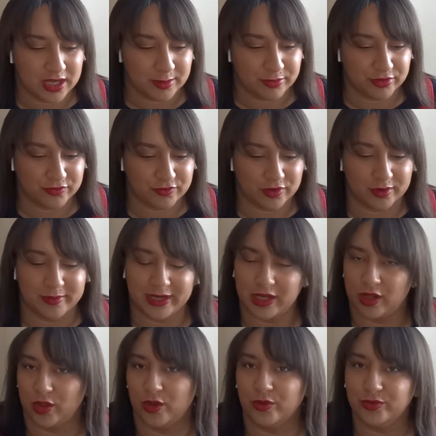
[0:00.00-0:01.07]
performing A
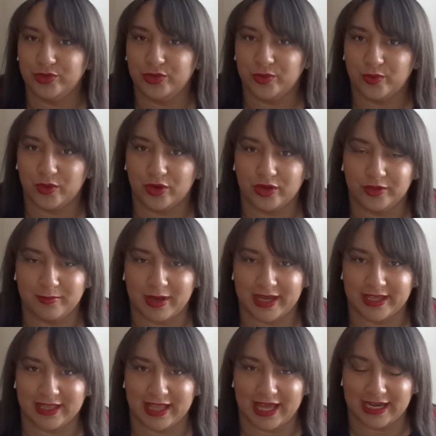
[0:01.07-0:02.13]
Whole New World by
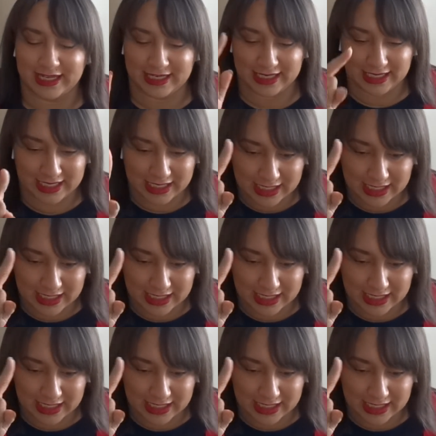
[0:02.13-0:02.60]
Aladdin.